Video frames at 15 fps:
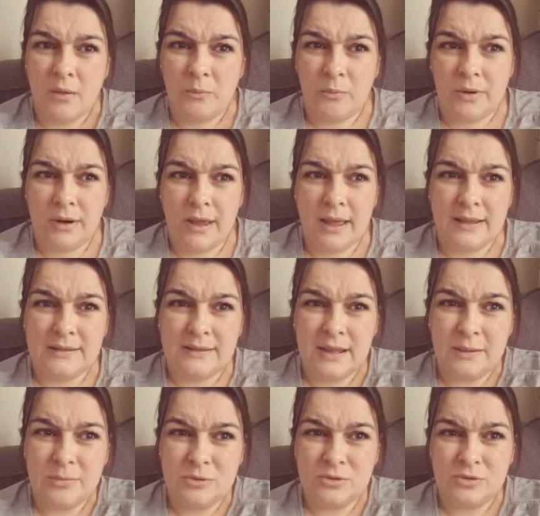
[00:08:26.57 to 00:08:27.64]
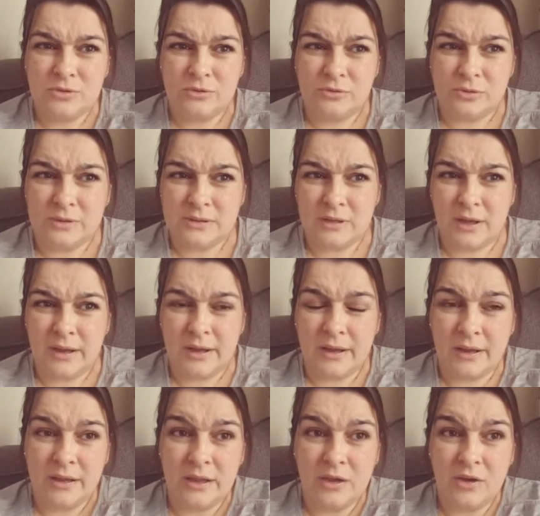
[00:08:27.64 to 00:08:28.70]
when I had the epidural, it's like
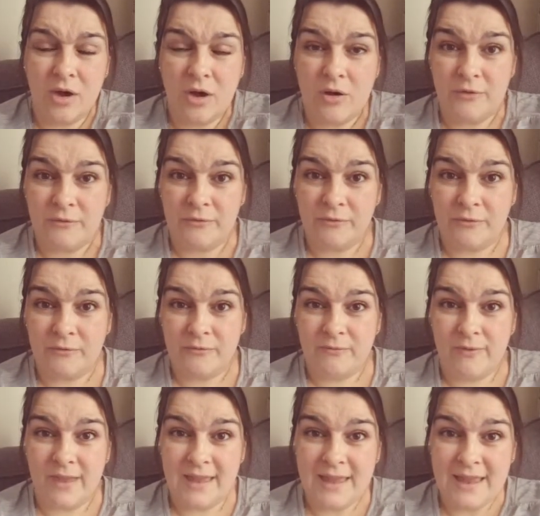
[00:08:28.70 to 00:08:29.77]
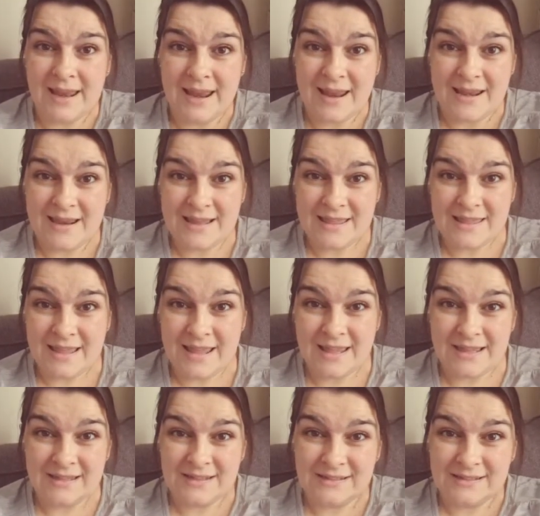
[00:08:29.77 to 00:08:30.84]
you can't feel
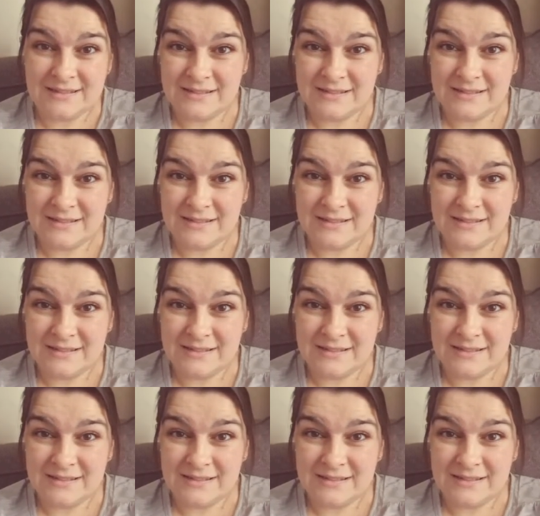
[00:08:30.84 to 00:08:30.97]
anything